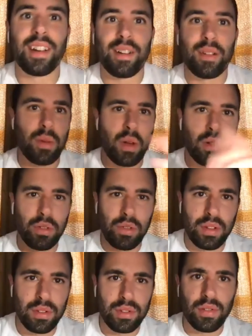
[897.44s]
we all do
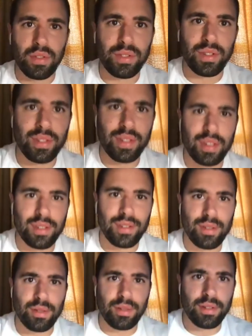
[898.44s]
in-services as
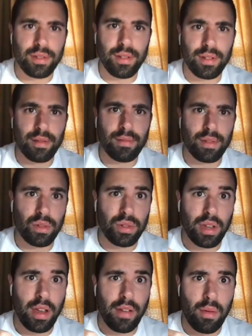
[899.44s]
students, or
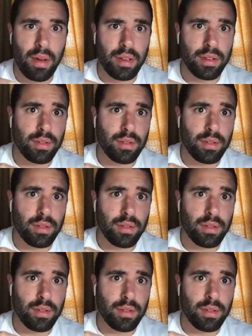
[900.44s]
usually I have all my